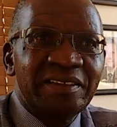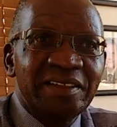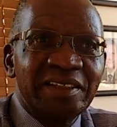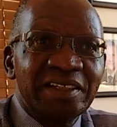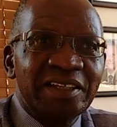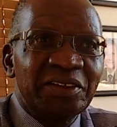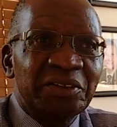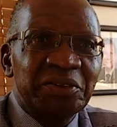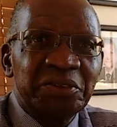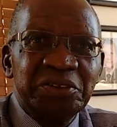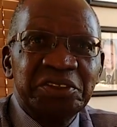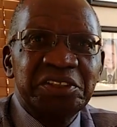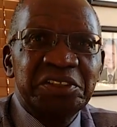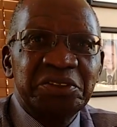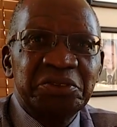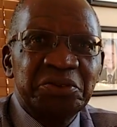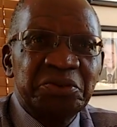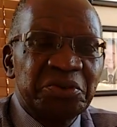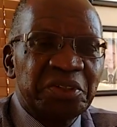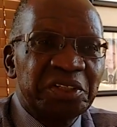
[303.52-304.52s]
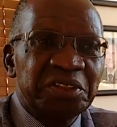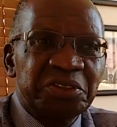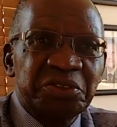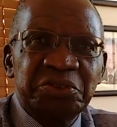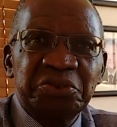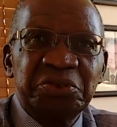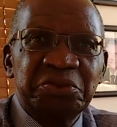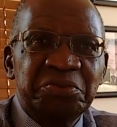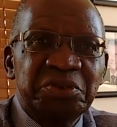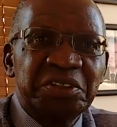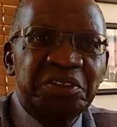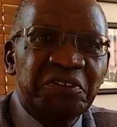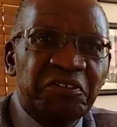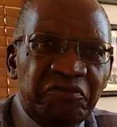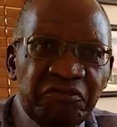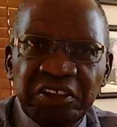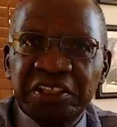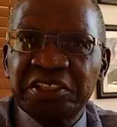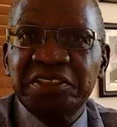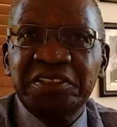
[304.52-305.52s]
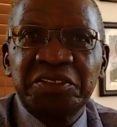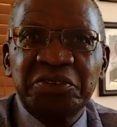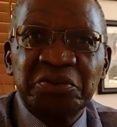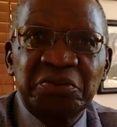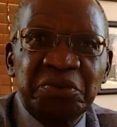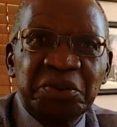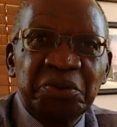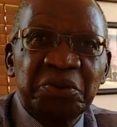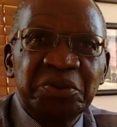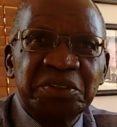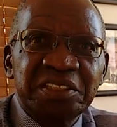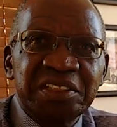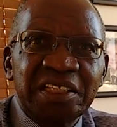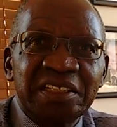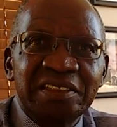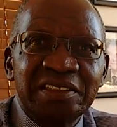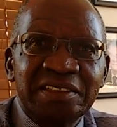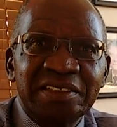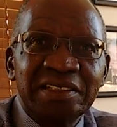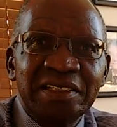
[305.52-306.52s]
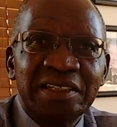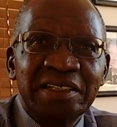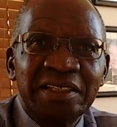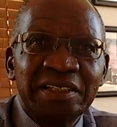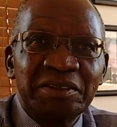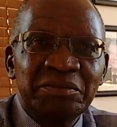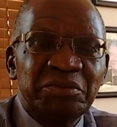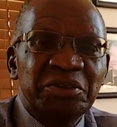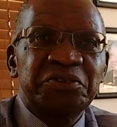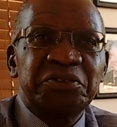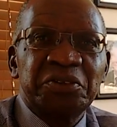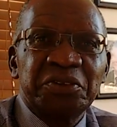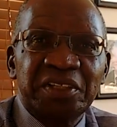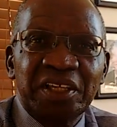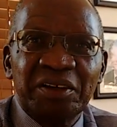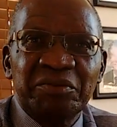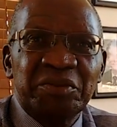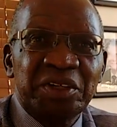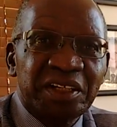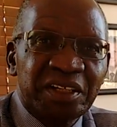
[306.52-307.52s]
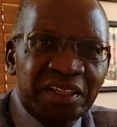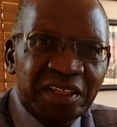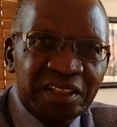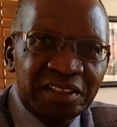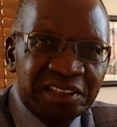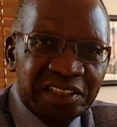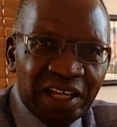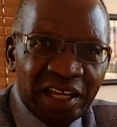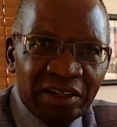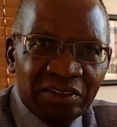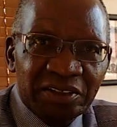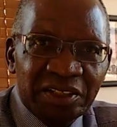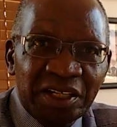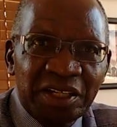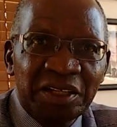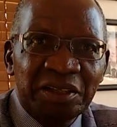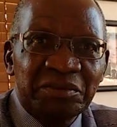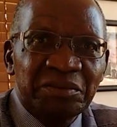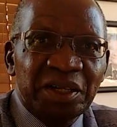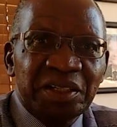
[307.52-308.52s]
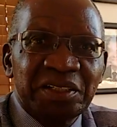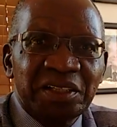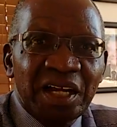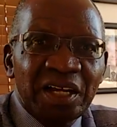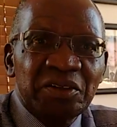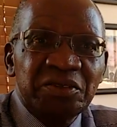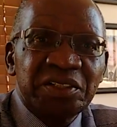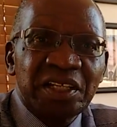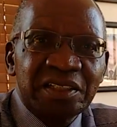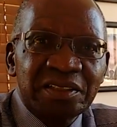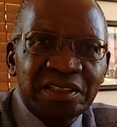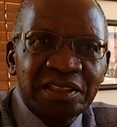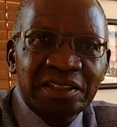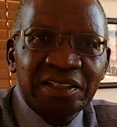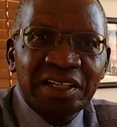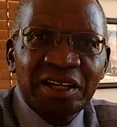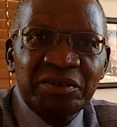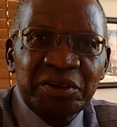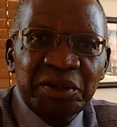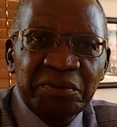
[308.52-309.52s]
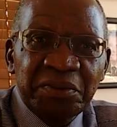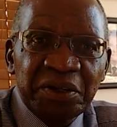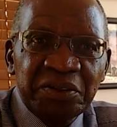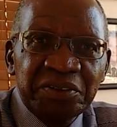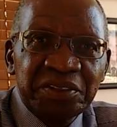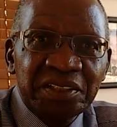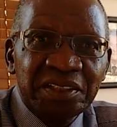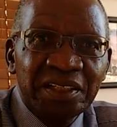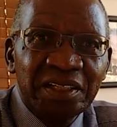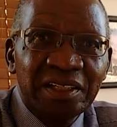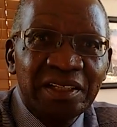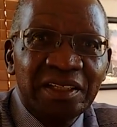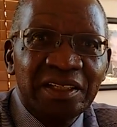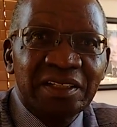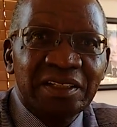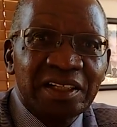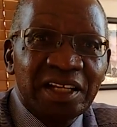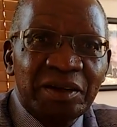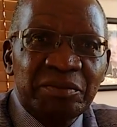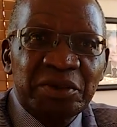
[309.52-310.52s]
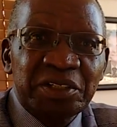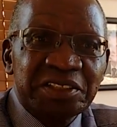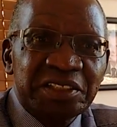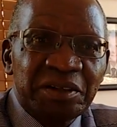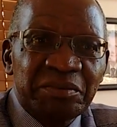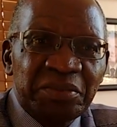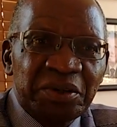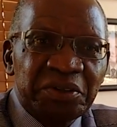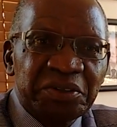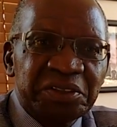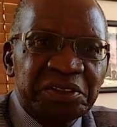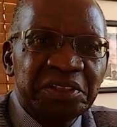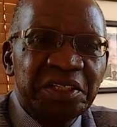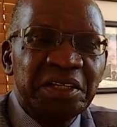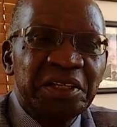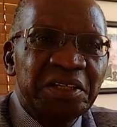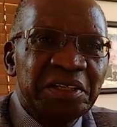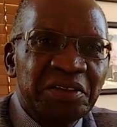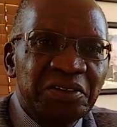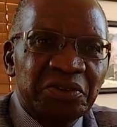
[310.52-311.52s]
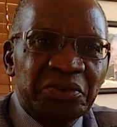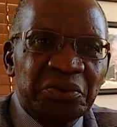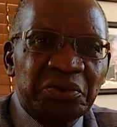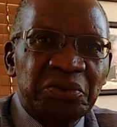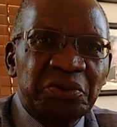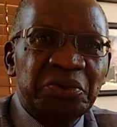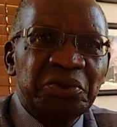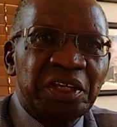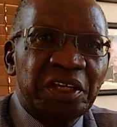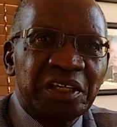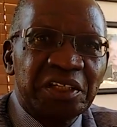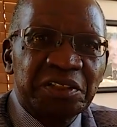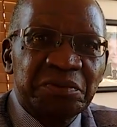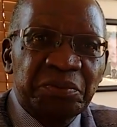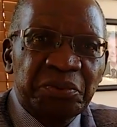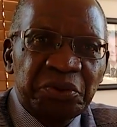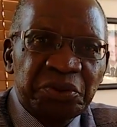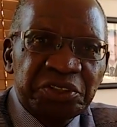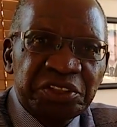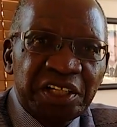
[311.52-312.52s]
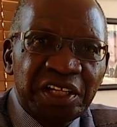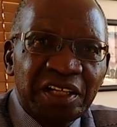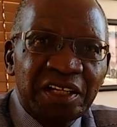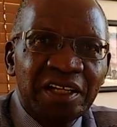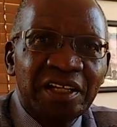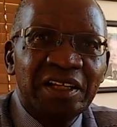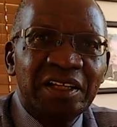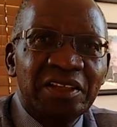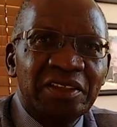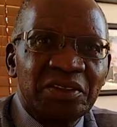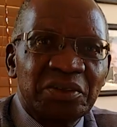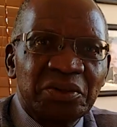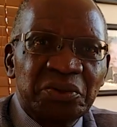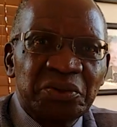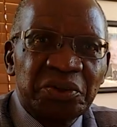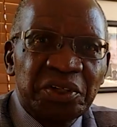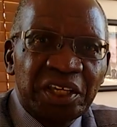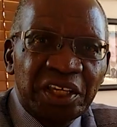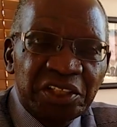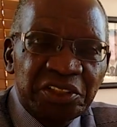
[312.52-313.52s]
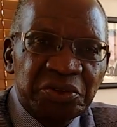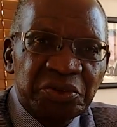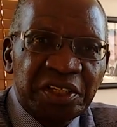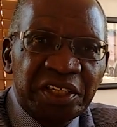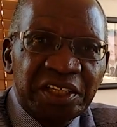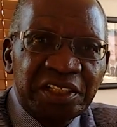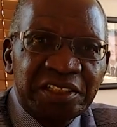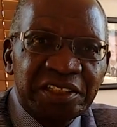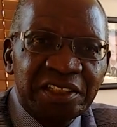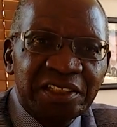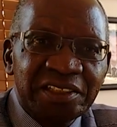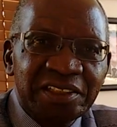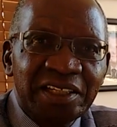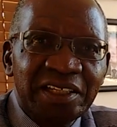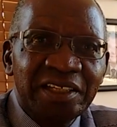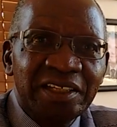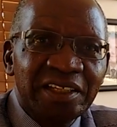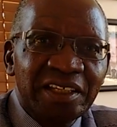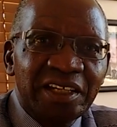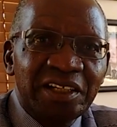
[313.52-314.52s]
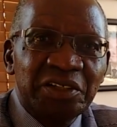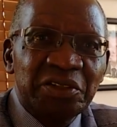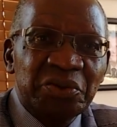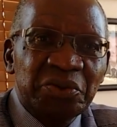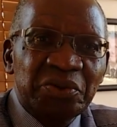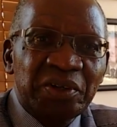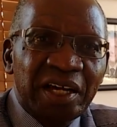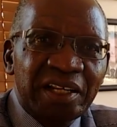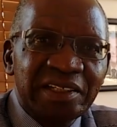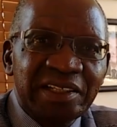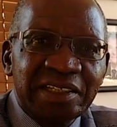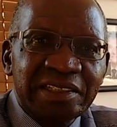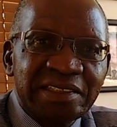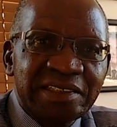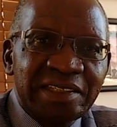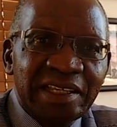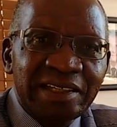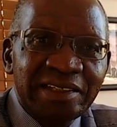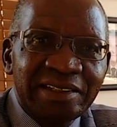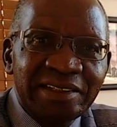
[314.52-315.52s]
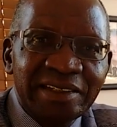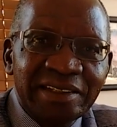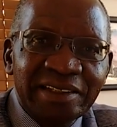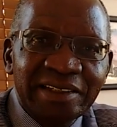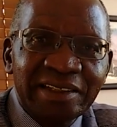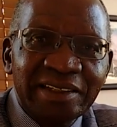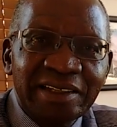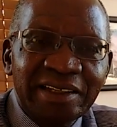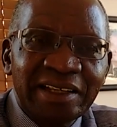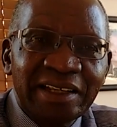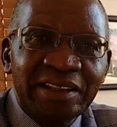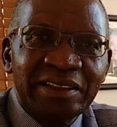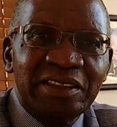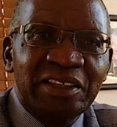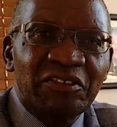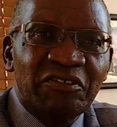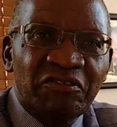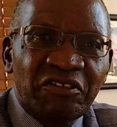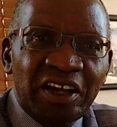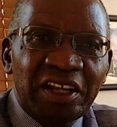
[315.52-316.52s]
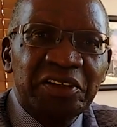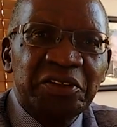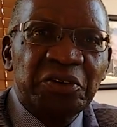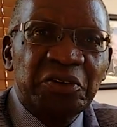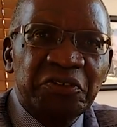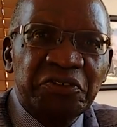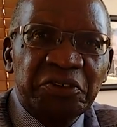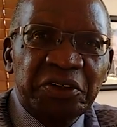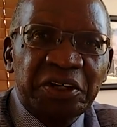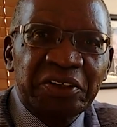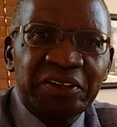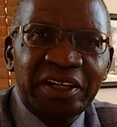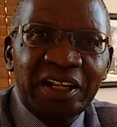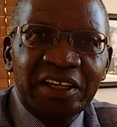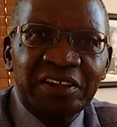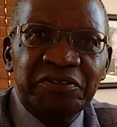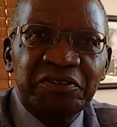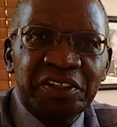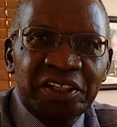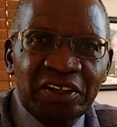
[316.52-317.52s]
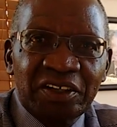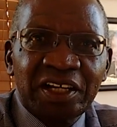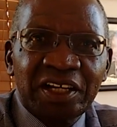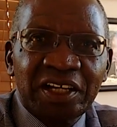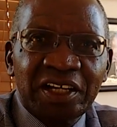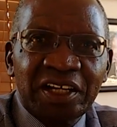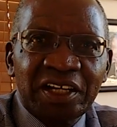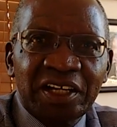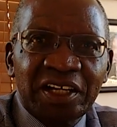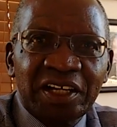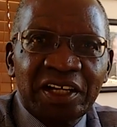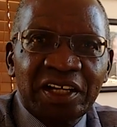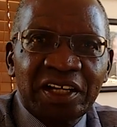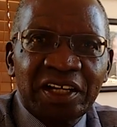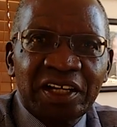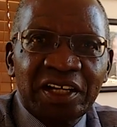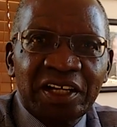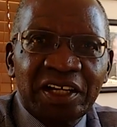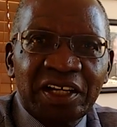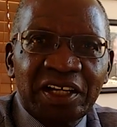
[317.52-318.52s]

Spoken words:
I think our own children should be the first to be concerned before the American child. But how does it come about? It comes about through exposure, through education, and through understanding the value of wildlife in our country.